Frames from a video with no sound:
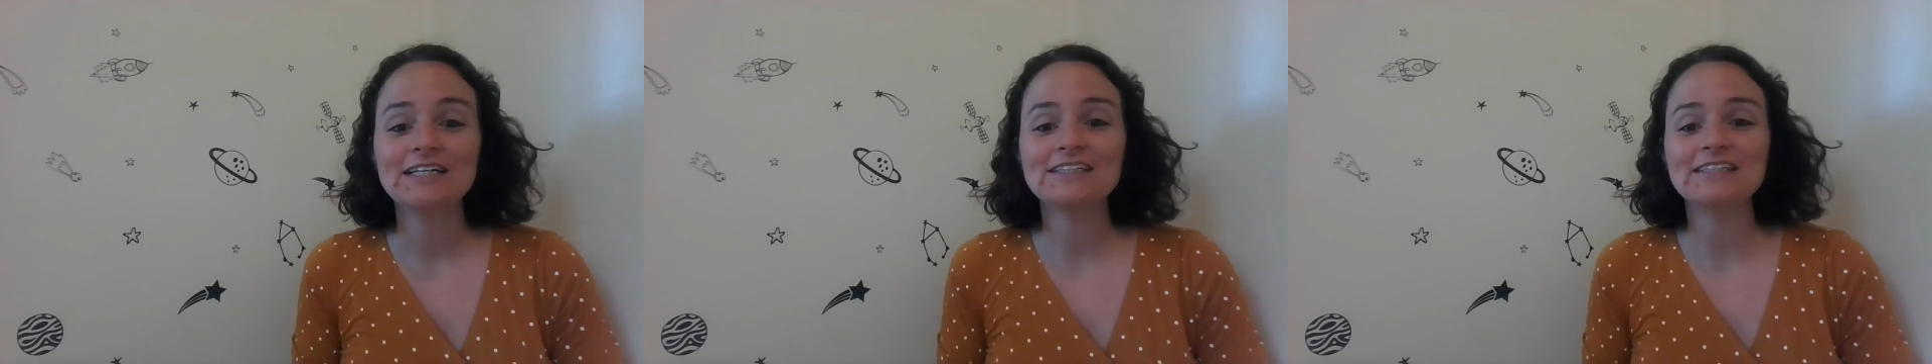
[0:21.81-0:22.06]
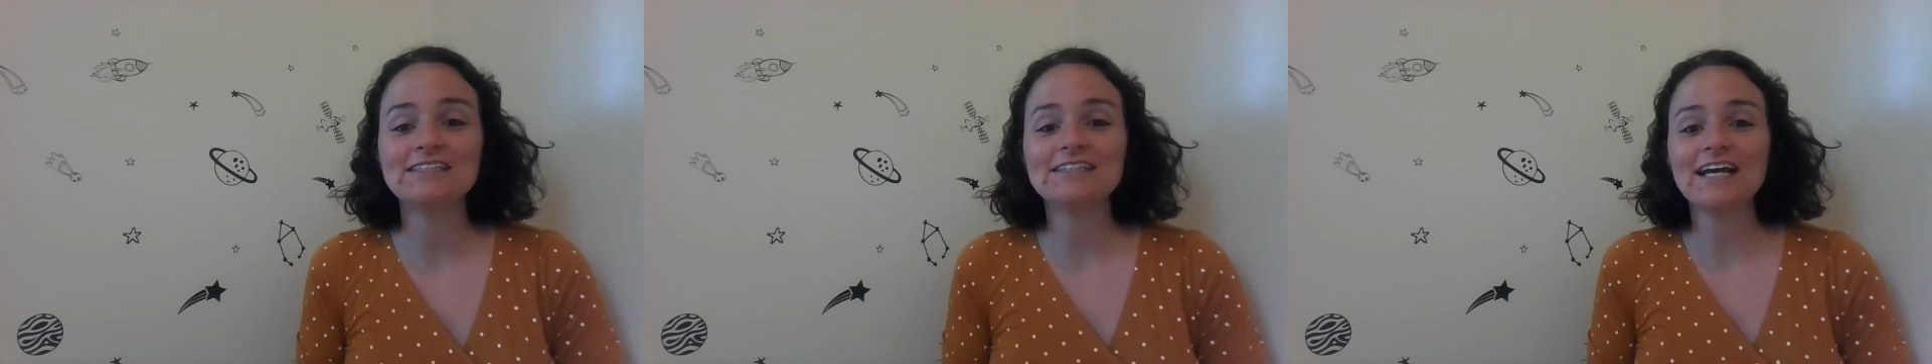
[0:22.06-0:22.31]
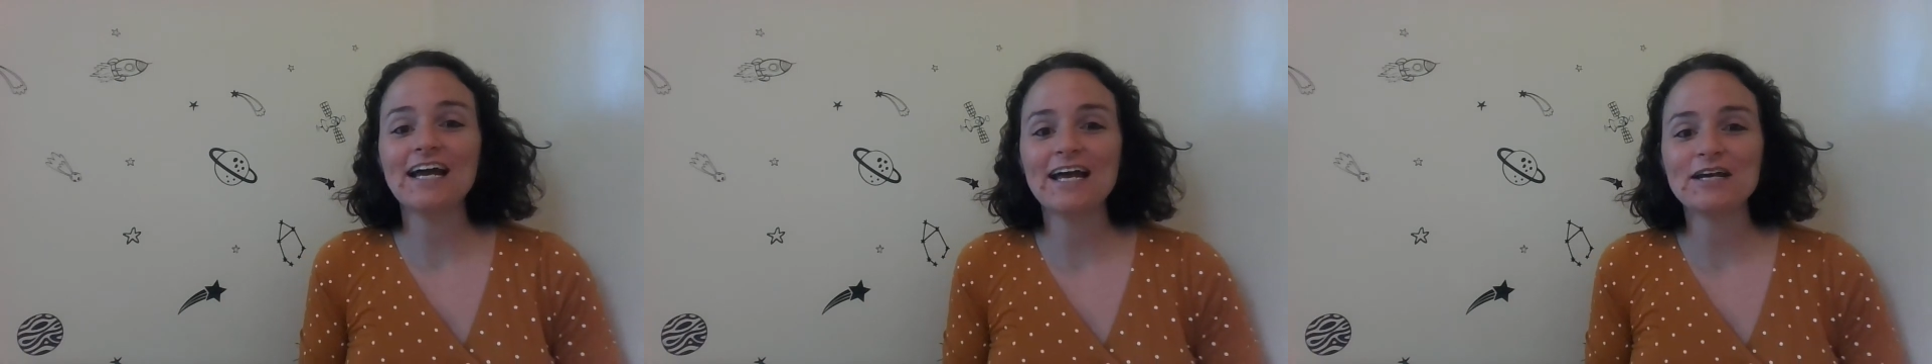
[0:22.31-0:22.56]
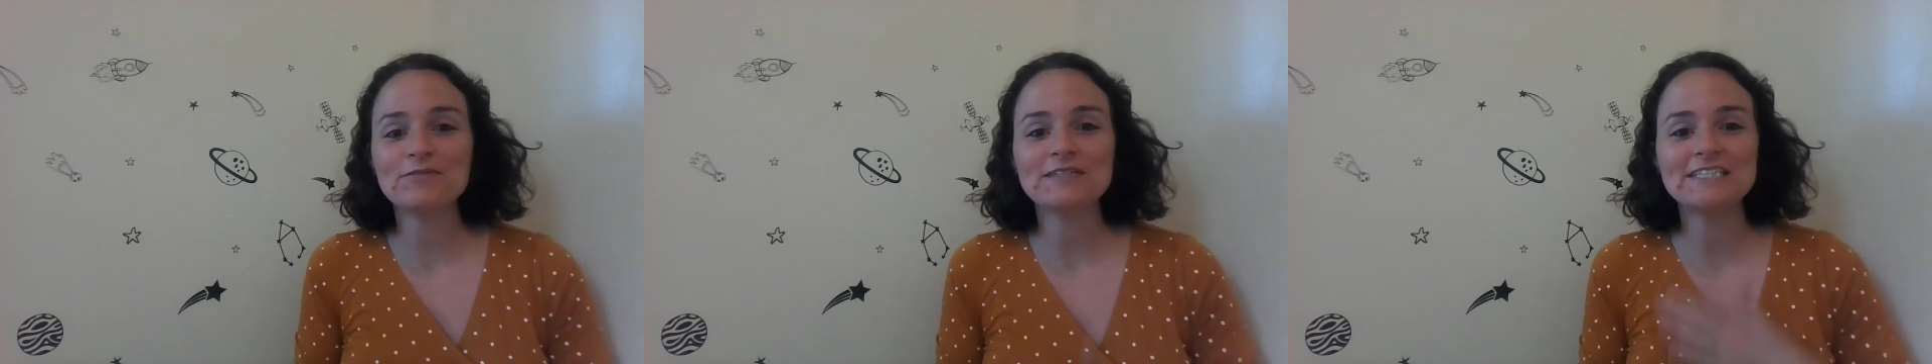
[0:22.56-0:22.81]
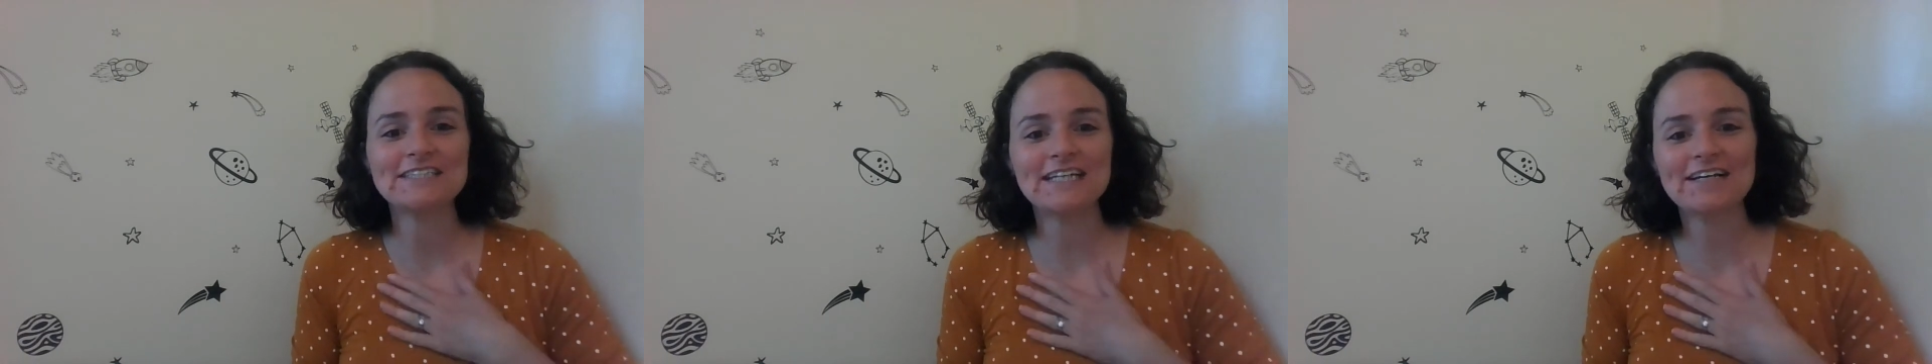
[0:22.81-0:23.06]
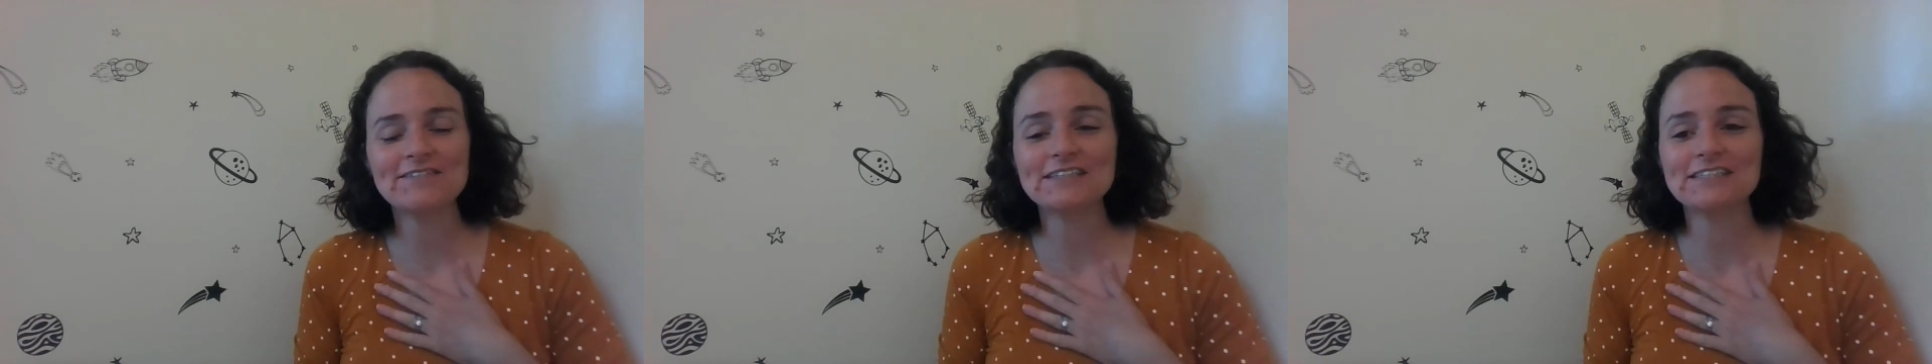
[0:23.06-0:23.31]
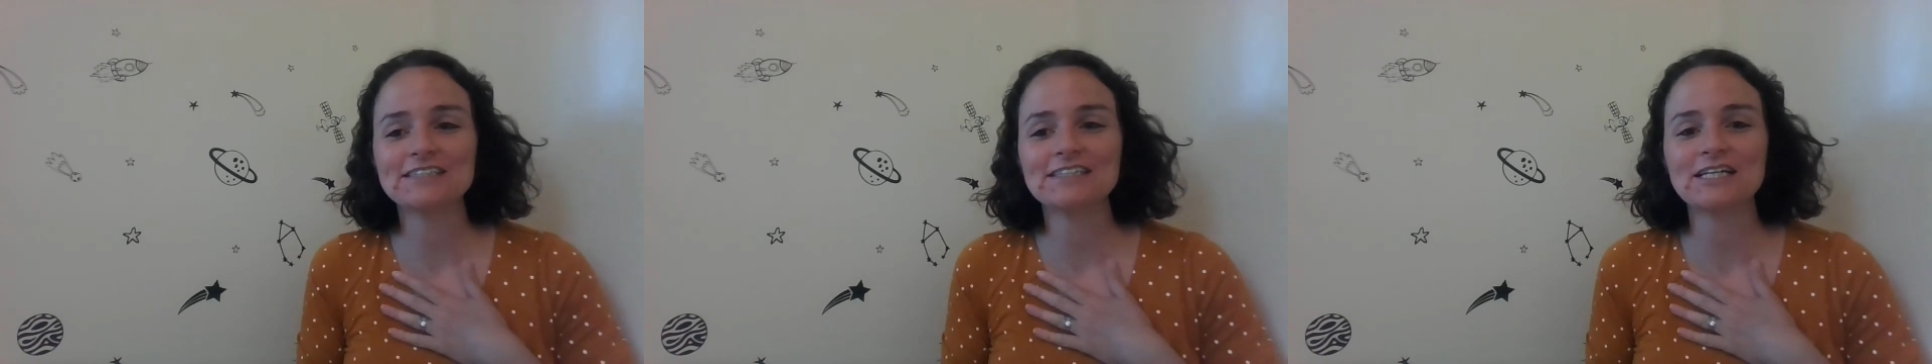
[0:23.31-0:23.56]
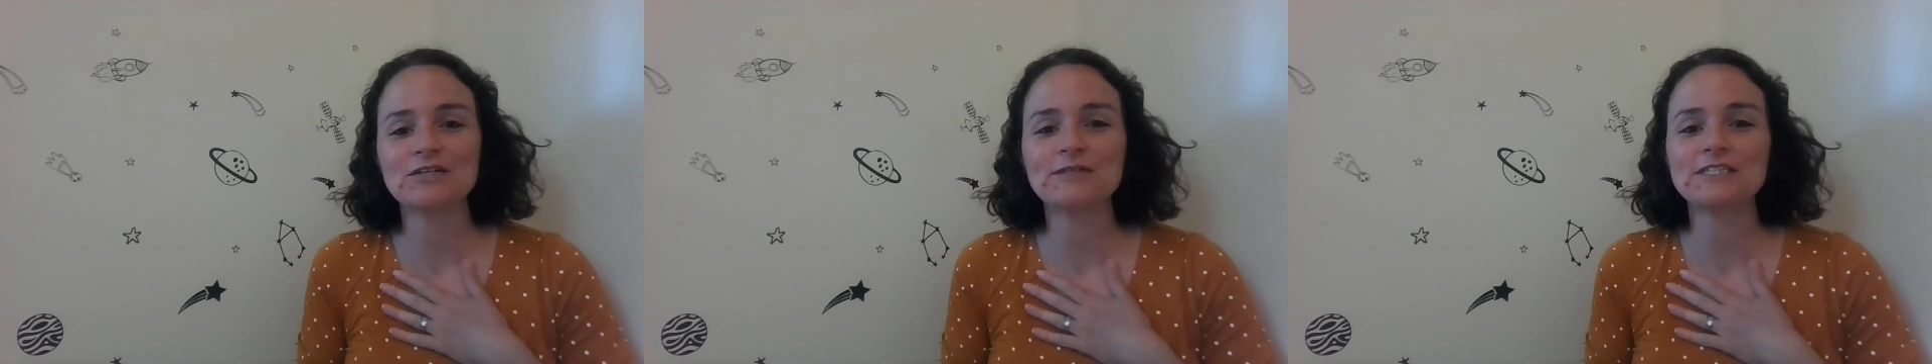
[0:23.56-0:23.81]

Today, Miss Davis is going to be